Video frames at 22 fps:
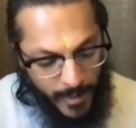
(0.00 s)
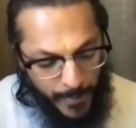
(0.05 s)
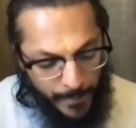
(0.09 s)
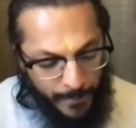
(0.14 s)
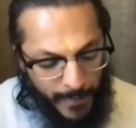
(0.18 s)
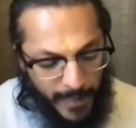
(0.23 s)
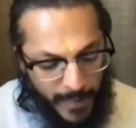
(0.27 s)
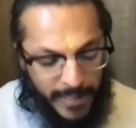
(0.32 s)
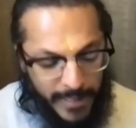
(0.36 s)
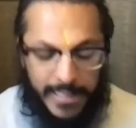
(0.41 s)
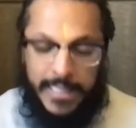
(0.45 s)

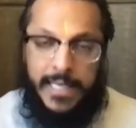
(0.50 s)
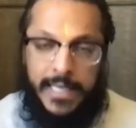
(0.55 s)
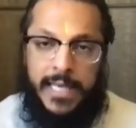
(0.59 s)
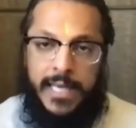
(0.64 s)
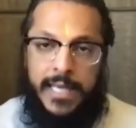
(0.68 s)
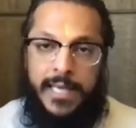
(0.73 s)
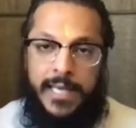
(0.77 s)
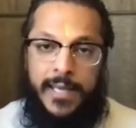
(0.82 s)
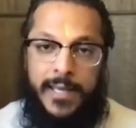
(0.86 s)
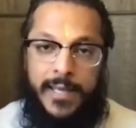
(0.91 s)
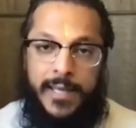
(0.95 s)
Mai,
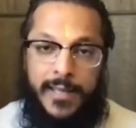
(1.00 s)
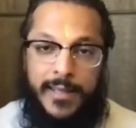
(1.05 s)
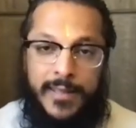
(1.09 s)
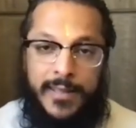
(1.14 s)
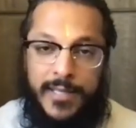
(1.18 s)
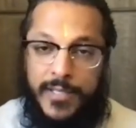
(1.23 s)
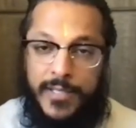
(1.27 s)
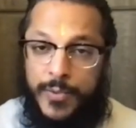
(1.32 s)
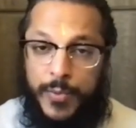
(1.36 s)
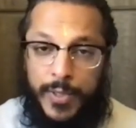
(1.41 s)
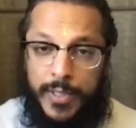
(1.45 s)

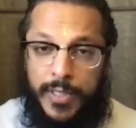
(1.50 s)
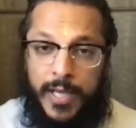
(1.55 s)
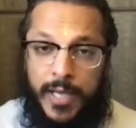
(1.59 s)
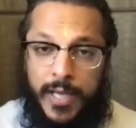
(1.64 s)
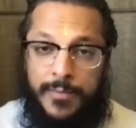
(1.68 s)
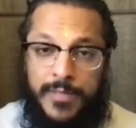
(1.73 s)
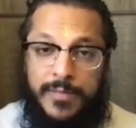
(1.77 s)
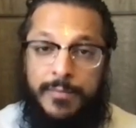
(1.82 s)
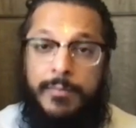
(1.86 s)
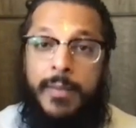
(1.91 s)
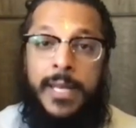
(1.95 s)
this word
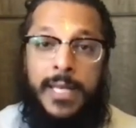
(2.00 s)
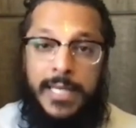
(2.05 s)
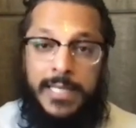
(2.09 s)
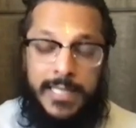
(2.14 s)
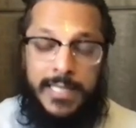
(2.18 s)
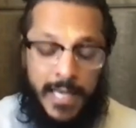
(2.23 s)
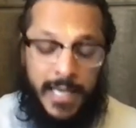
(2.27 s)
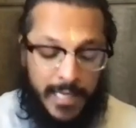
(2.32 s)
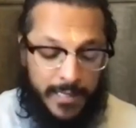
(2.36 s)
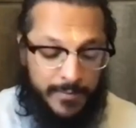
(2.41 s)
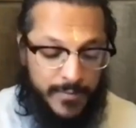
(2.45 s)
comes many
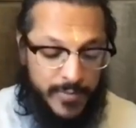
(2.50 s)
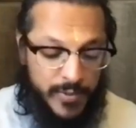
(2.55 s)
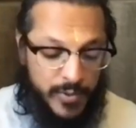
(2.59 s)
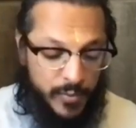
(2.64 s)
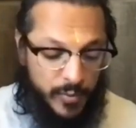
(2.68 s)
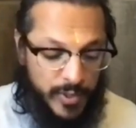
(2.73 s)
times,